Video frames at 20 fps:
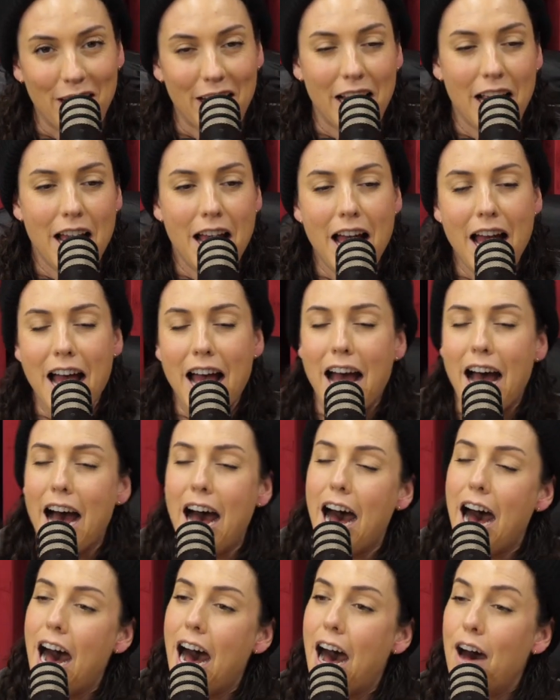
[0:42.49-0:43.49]

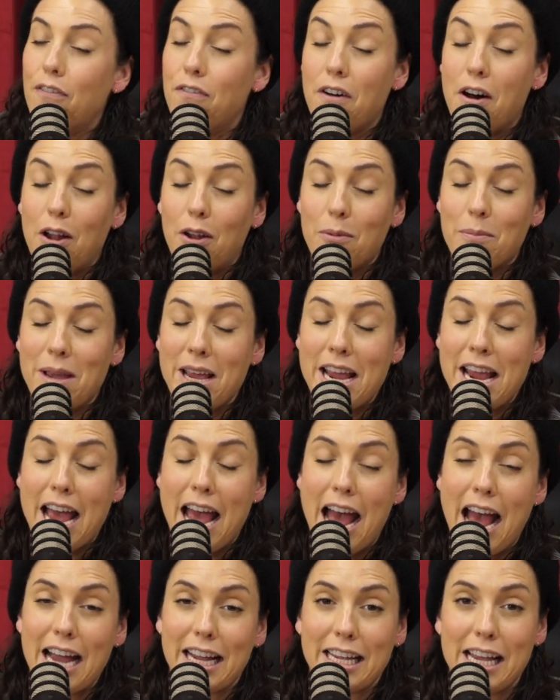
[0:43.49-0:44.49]
Follow me
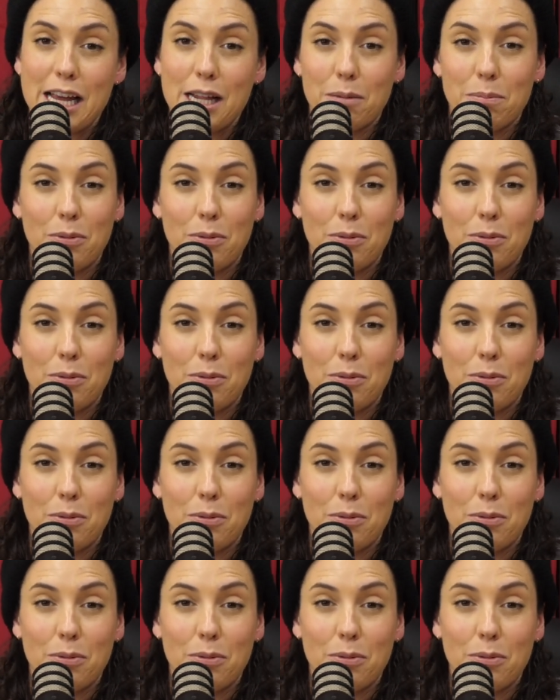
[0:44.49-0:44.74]
at Caitlin